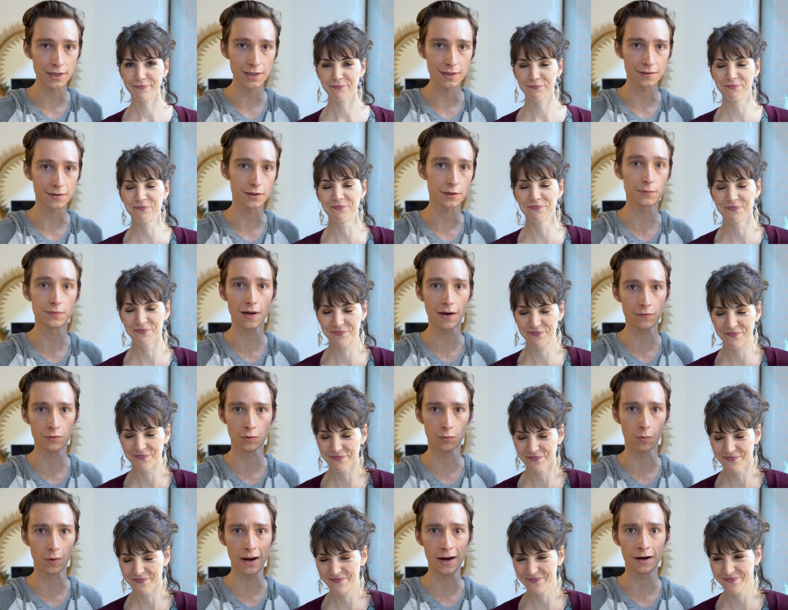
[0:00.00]
Speaker 1: in it that you
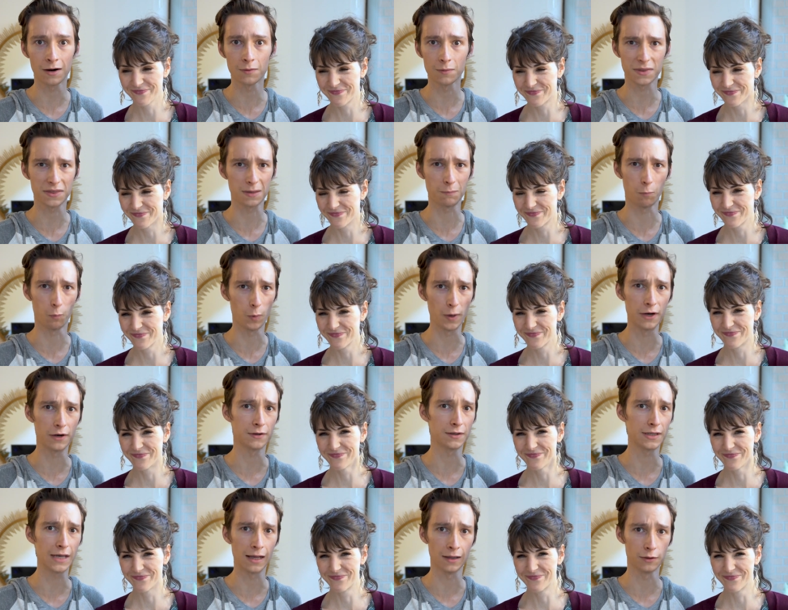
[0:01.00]
never wear with the
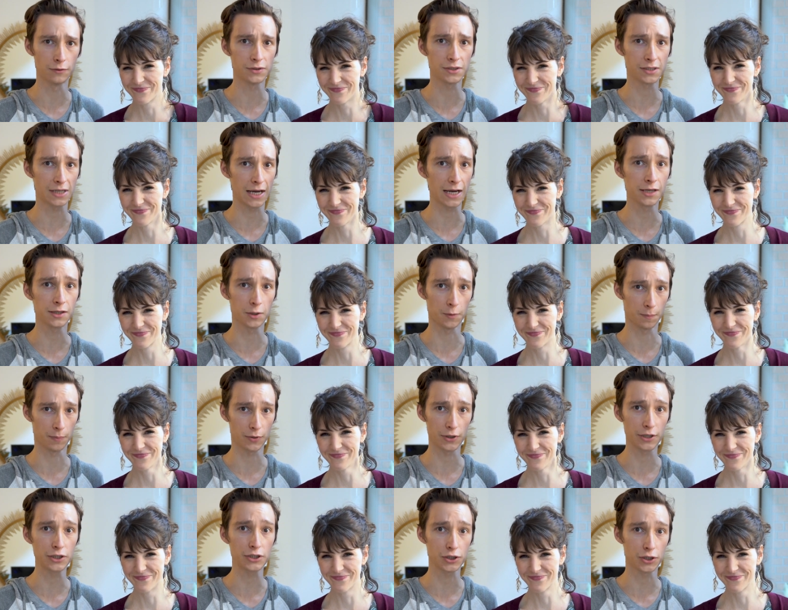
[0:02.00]
weird yellow stain you're
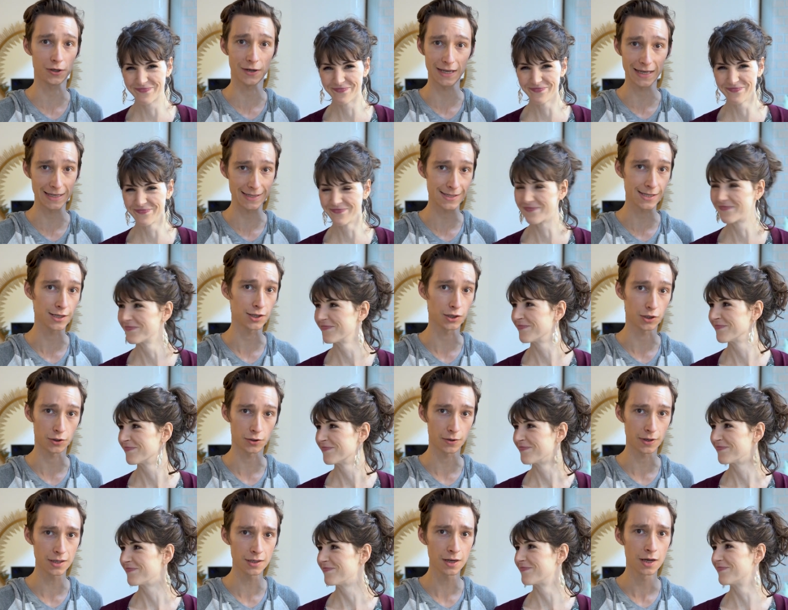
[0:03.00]
pretty sure isn't
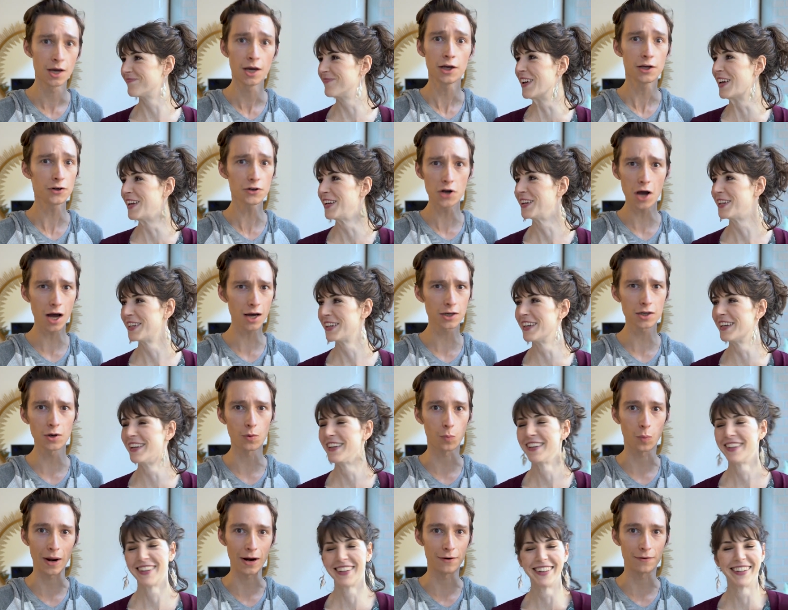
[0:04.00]
urine, you're not
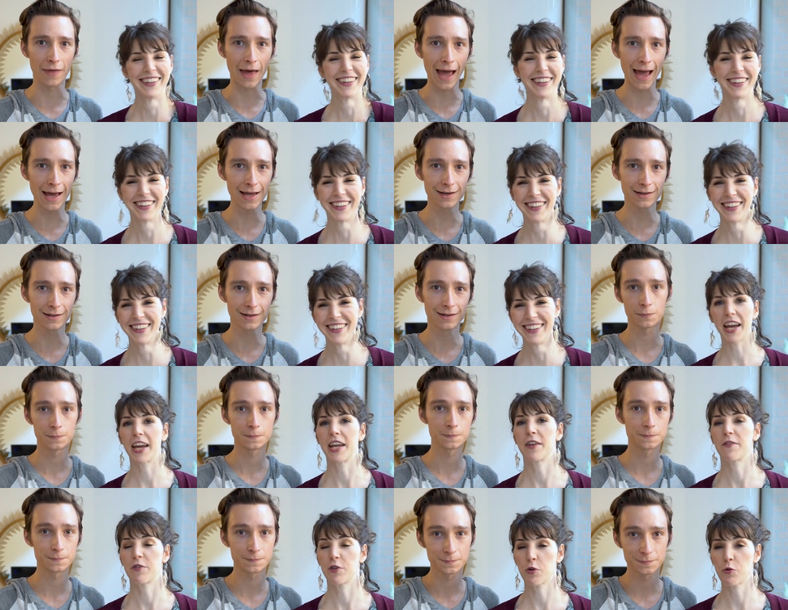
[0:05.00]
gonna wear that.
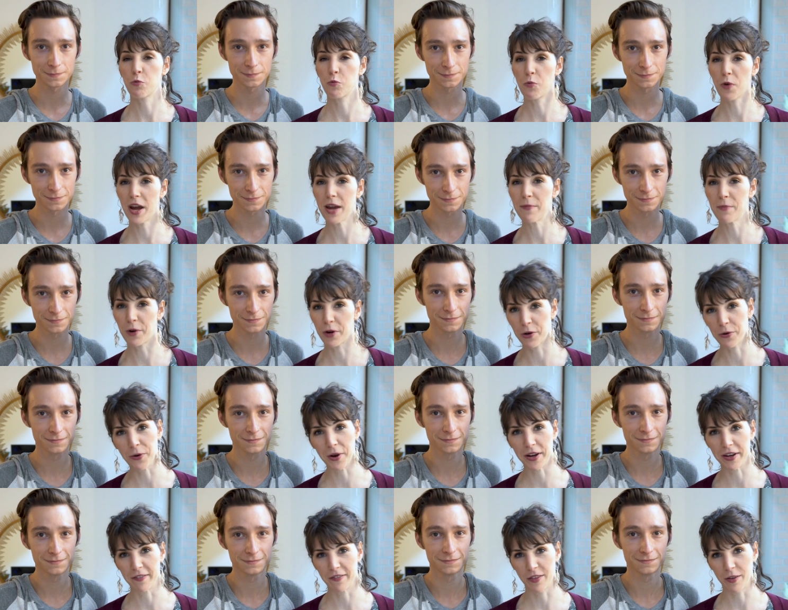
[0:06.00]
Speaker 2: And if you're way more
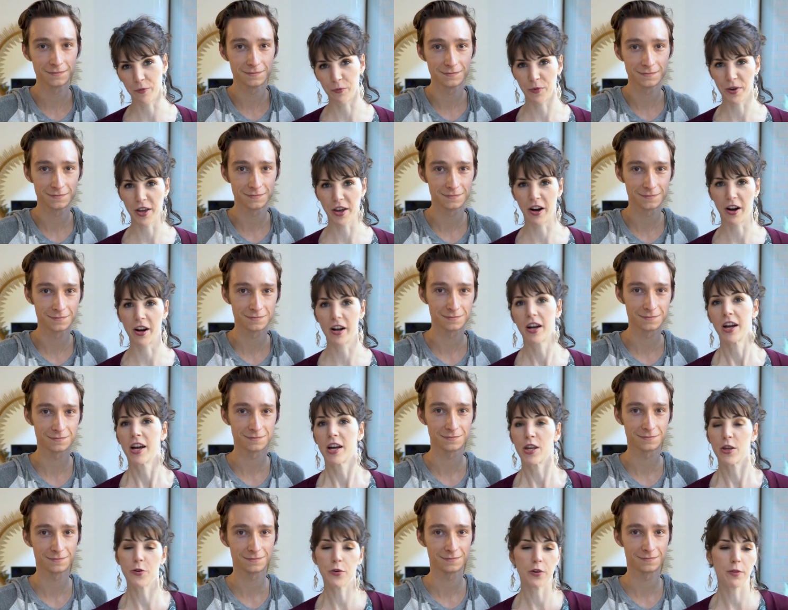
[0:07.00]
creative than we are,
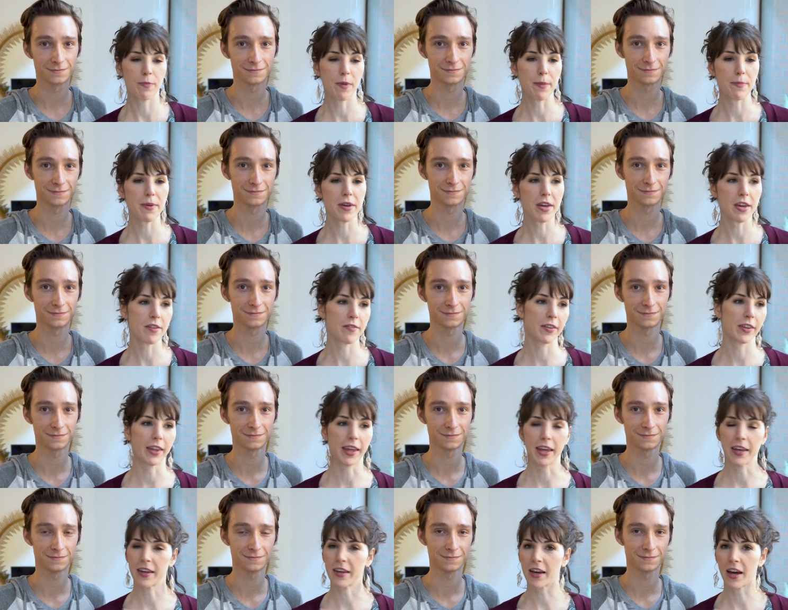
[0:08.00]
you could maybe even
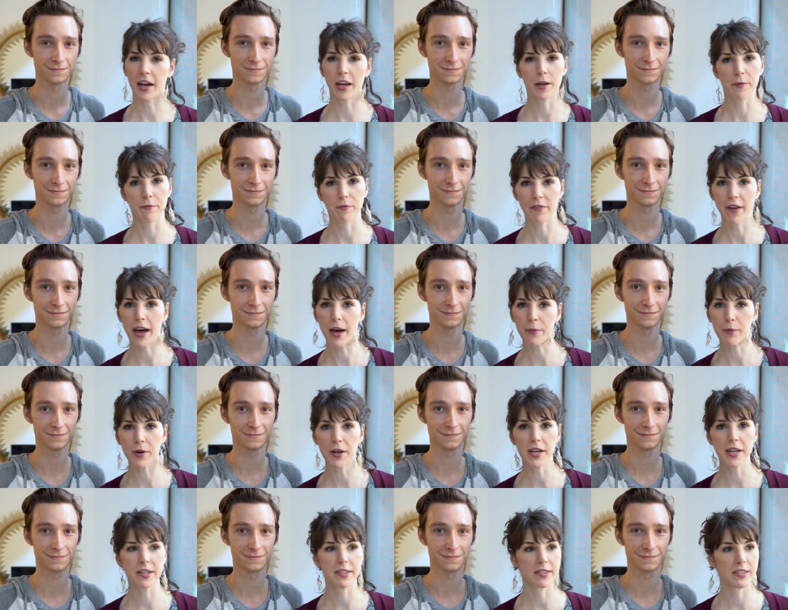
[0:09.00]
like cut up
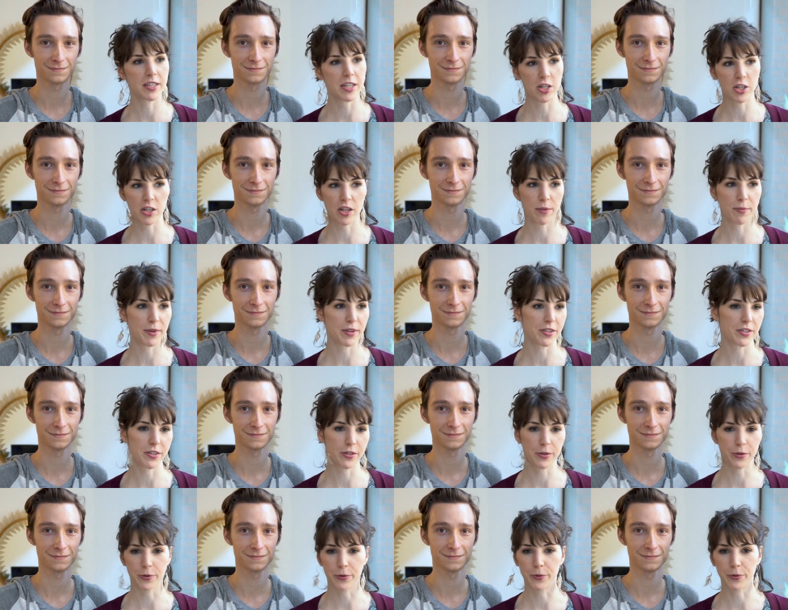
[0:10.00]
fabric, stitch them
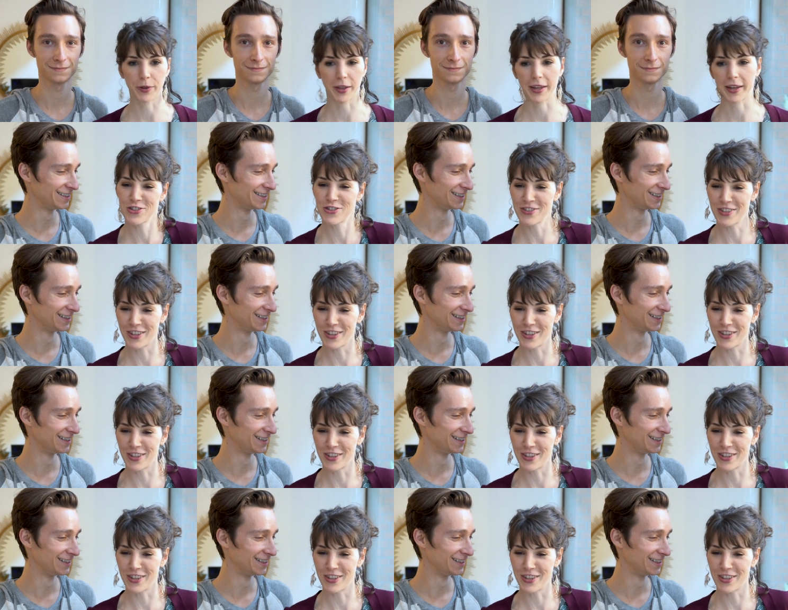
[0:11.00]
into like